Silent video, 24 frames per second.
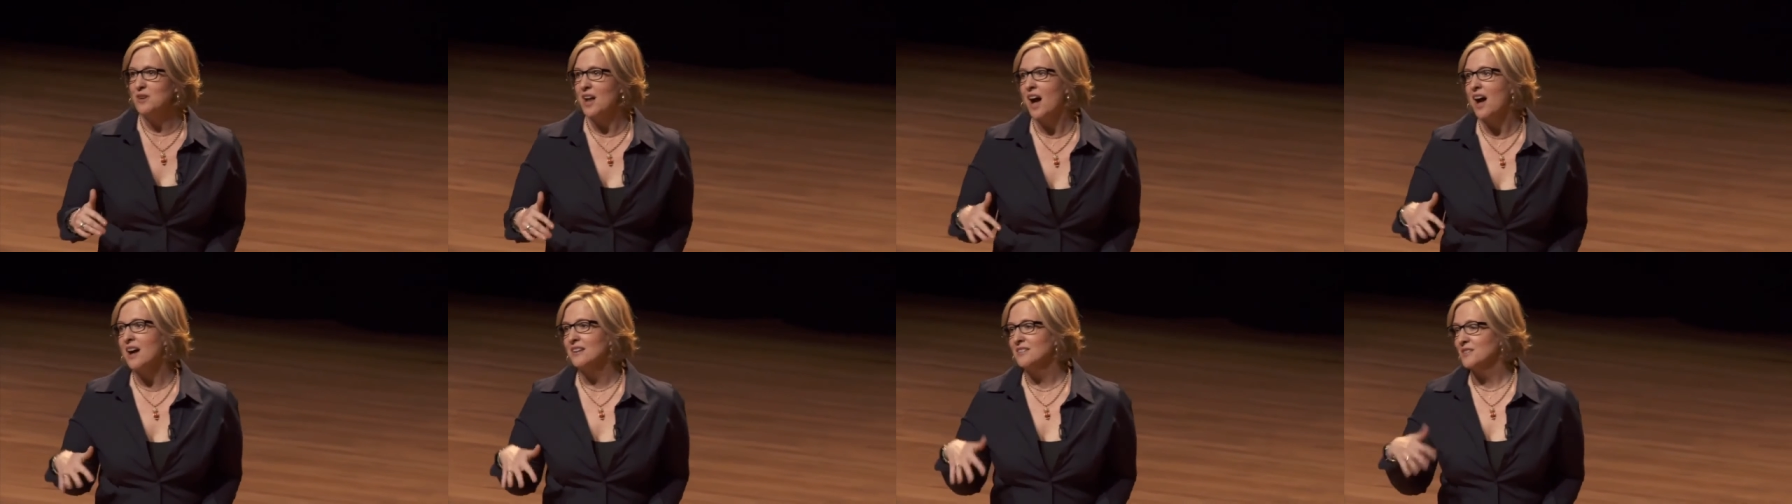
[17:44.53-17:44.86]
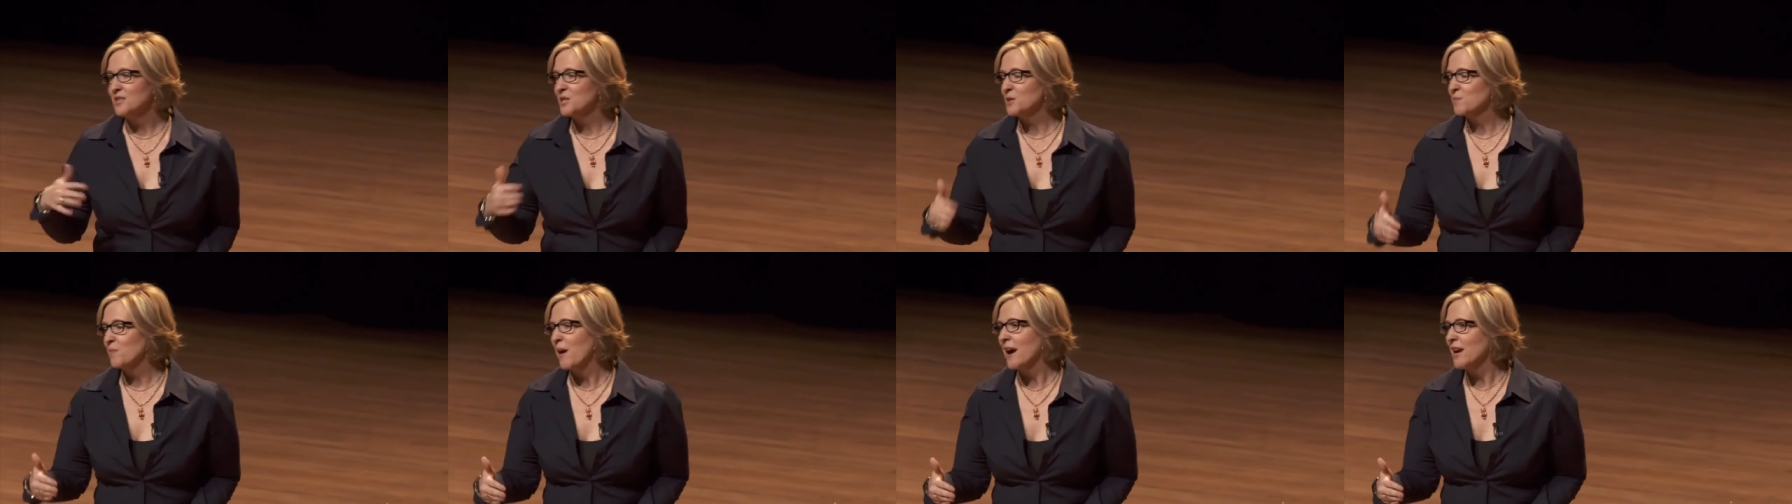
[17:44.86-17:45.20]
not
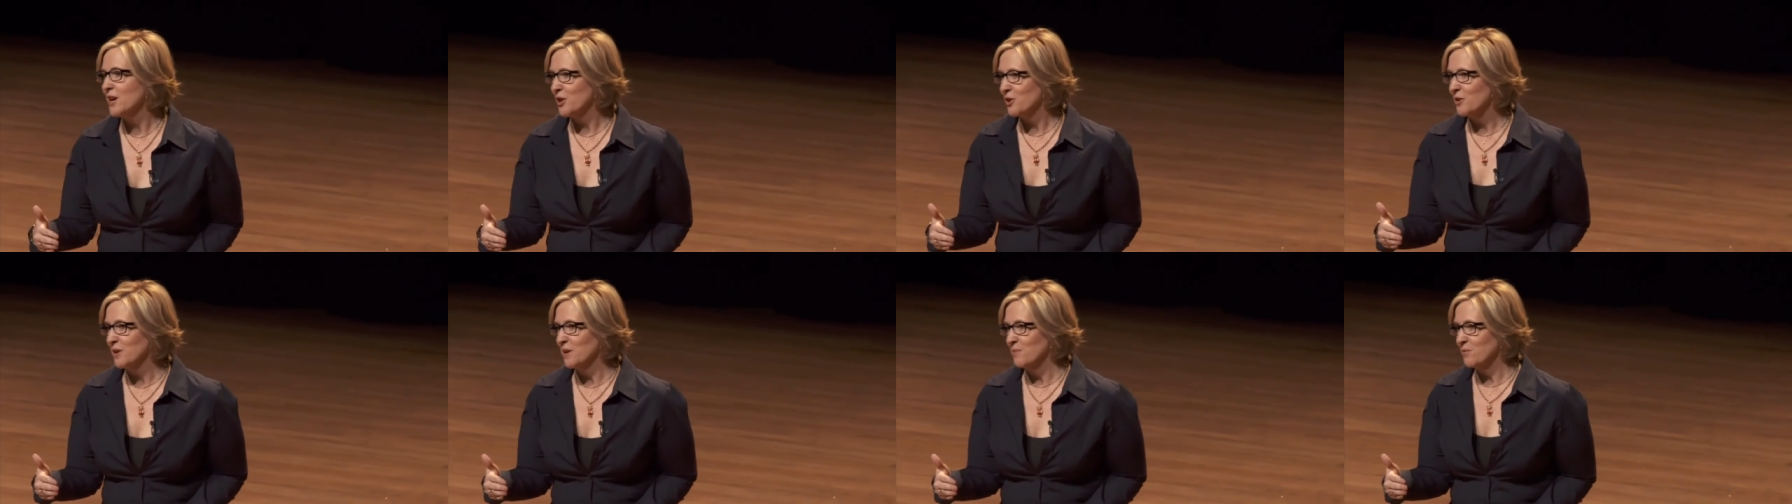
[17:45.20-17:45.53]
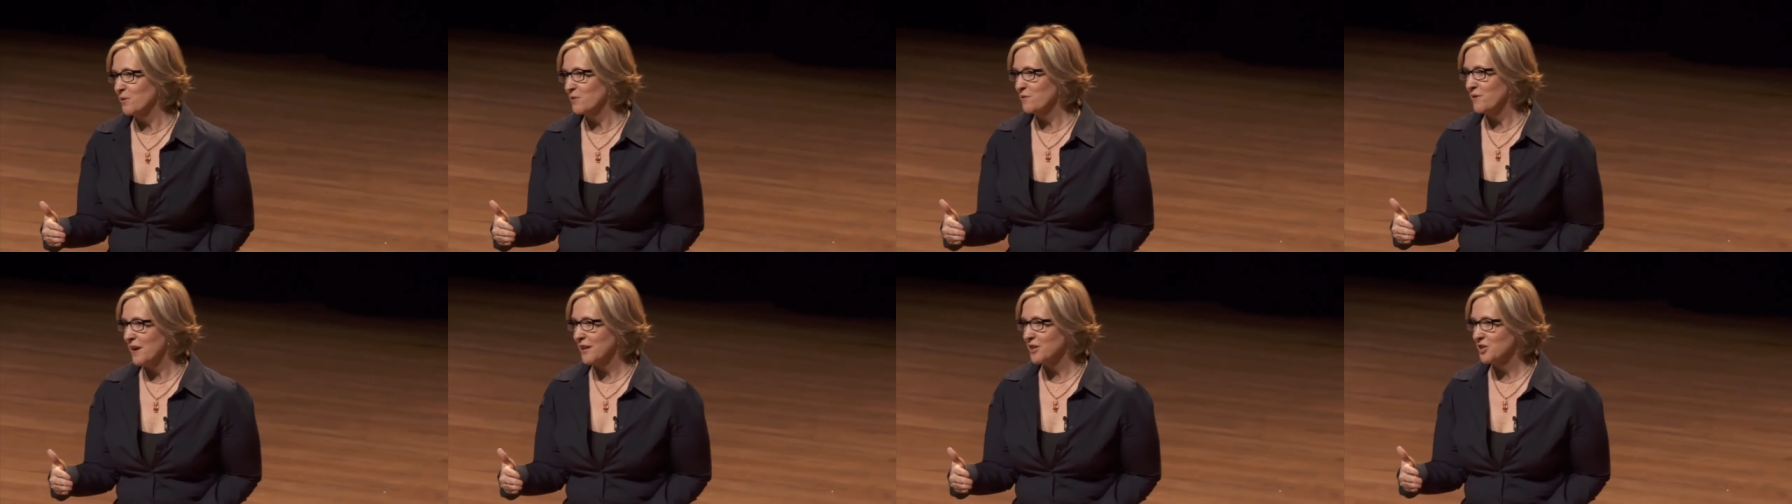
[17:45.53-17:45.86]
despite your
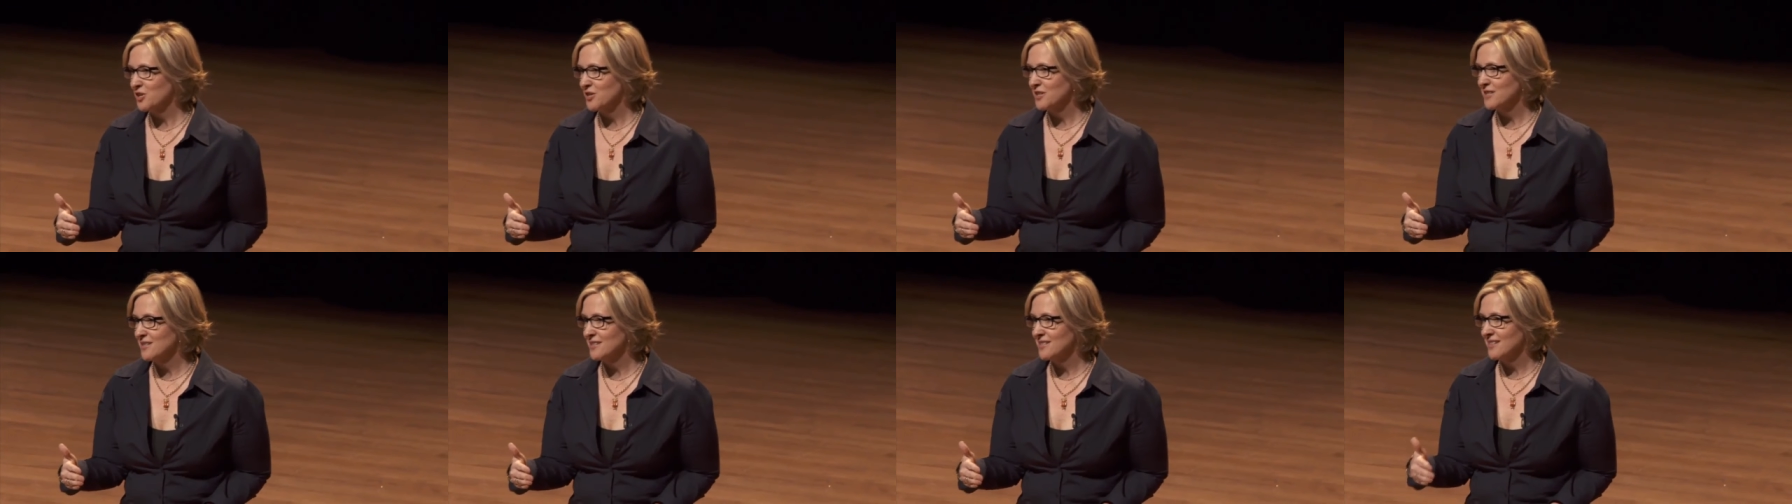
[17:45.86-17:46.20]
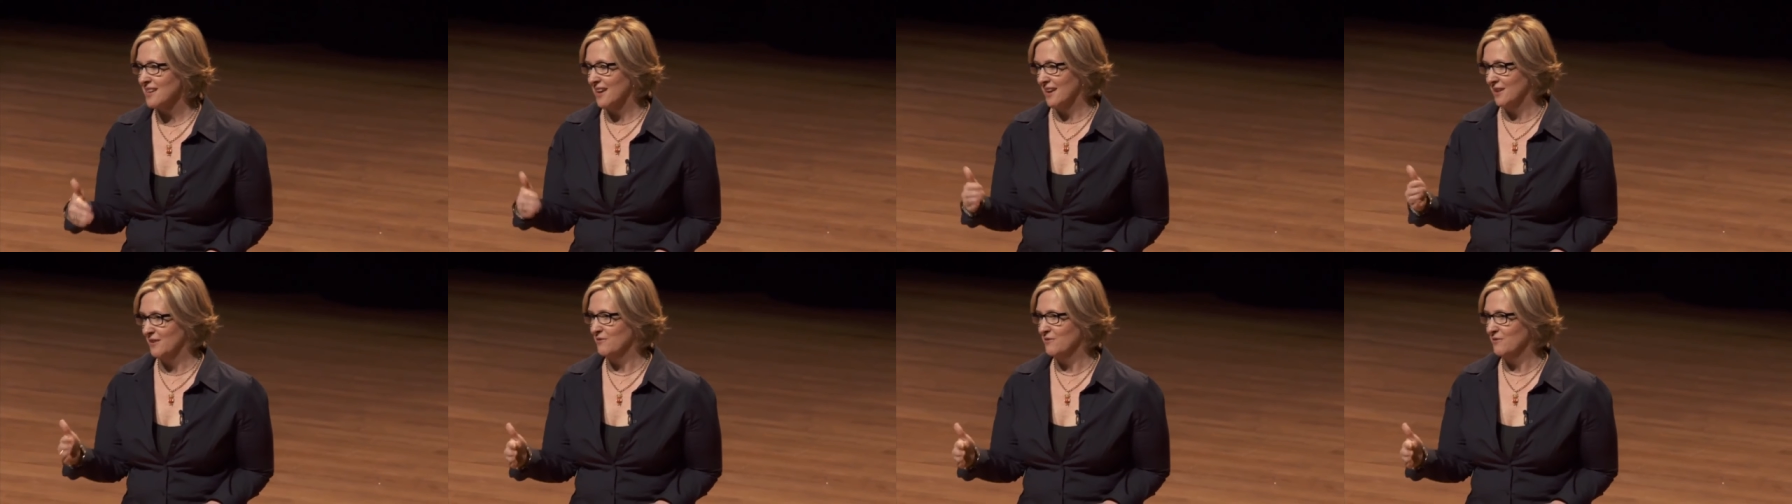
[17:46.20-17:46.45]
imperfections